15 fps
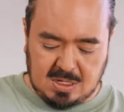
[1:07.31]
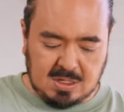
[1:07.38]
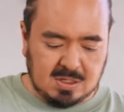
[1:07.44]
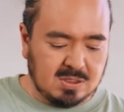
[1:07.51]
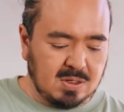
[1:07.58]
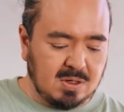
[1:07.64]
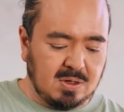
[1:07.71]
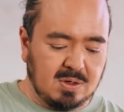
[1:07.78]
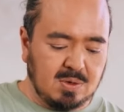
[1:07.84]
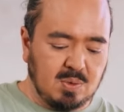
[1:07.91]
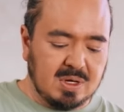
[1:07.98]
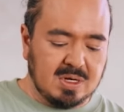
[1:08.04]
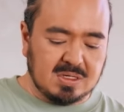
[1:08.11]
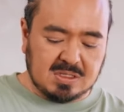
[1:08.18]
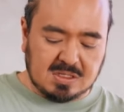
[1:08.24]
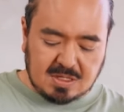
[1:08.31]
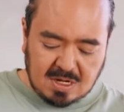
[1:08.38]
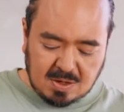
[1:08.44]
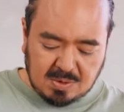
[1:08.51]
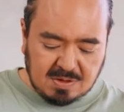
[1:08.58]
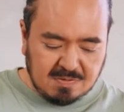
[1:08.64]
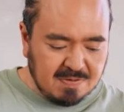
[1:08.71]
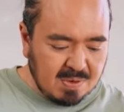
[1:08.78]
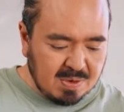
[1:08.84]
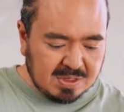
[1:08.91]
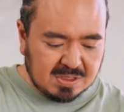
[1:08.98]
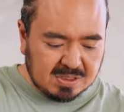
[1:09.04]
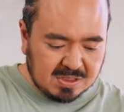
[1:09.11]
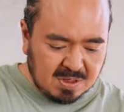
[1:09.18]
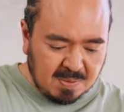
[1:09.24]
So we're gonna start with a very
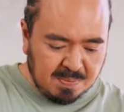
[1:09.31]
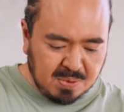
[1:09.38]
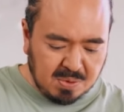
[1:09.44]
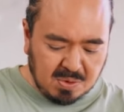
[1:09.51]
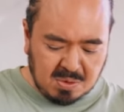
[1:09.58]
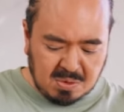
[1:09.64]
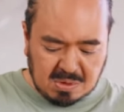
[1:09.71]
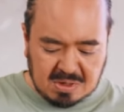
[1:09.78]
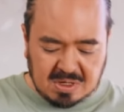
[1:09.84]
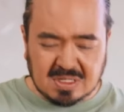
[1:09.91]
simple